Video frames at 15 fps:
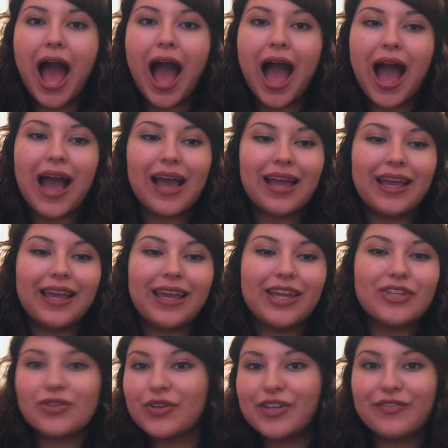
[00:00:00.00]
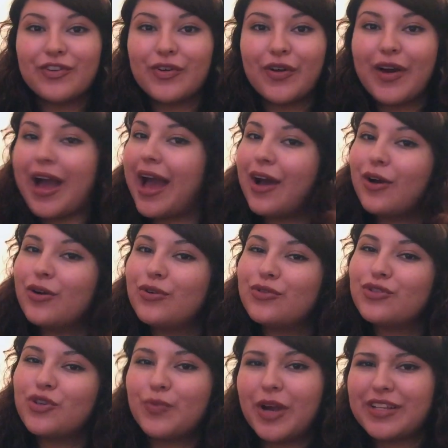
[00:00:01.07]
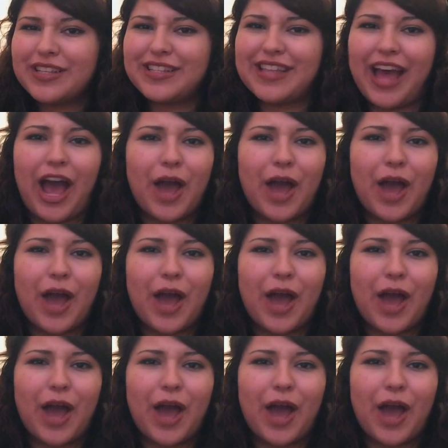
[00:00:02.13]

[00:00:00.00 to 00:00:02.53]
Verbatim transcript: I don't even know how to process that.